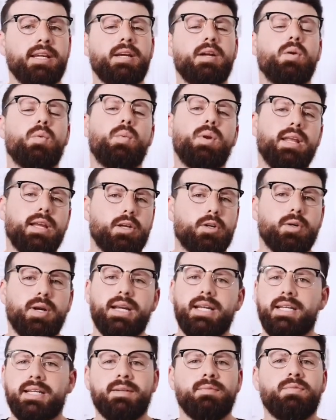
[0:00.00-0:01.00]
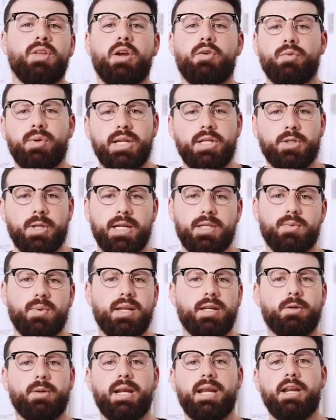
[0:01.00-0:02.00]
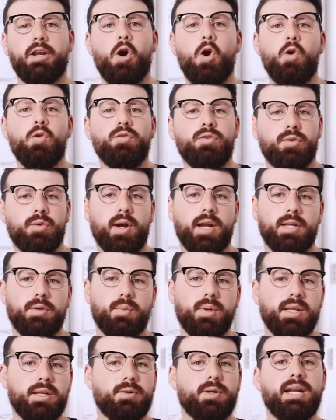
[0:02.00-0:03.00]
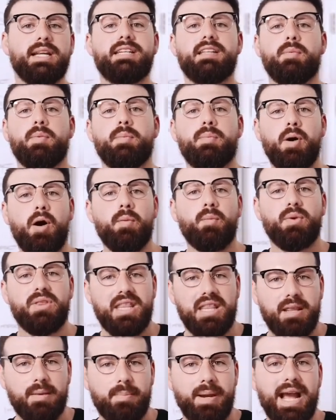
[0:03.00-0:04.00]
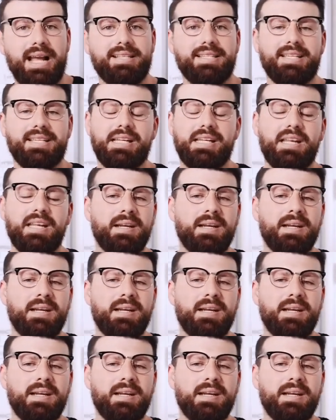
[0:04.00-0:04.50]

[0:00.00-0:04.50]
Will it create a retrace? Will it create an override? Will it create a double bottom within the pattern?